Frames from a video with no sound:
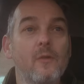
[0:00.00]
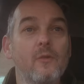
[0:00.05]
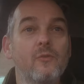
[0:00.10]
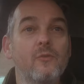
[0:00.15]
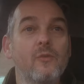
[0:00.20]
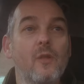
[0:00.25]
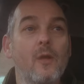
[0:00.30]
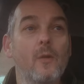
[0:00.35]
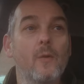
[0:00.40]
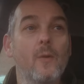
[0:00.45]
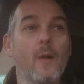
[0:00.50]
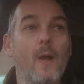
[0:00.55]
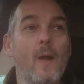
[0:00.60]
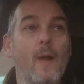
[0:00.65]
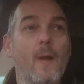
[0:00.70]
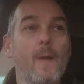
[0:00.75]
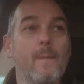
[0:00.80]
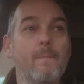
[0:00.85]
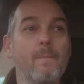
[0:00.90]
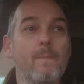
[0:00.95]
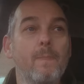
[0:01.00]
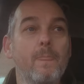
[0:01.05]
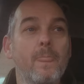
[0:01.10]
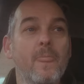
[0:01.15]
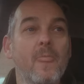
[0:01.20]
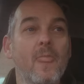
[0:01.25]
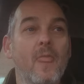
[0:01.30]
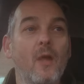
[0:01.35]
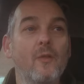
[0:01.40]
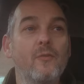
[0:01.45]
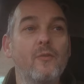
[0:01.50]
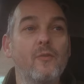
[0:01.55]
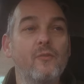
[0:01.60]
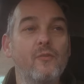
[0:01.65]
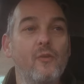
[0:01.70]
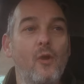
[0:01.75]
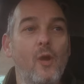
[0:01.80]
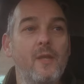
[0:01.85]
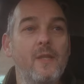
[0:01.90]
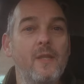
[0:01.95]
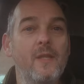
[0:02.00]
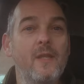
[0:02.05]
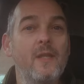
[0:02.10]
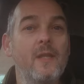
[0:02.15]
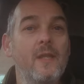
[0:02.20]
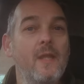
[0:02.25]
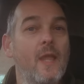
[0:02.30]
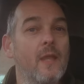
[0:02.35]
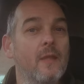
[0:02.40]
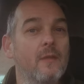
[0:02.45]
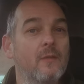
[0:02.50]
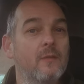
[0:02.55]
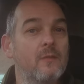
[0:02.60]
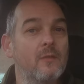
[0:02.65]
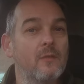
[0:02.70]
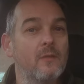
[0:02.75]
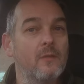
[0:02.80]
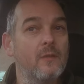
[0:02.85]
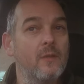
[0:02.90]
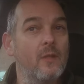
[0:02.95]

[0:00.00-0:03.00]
So I decided in the end